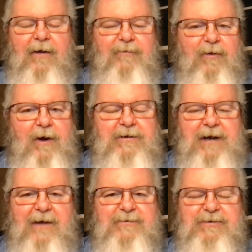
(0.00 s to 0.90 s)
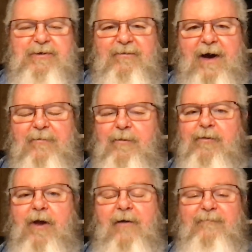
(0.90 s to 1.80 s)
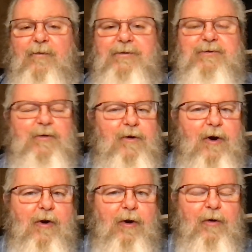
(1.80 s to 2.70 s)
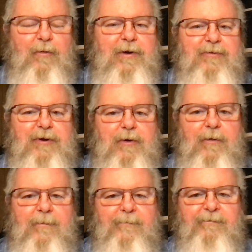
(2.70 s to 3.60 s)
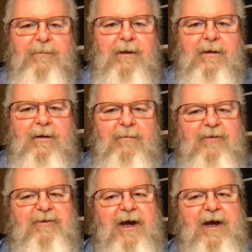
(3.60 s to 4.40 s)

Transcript: of the great times that you've had with loved ones who are no longer with you. Be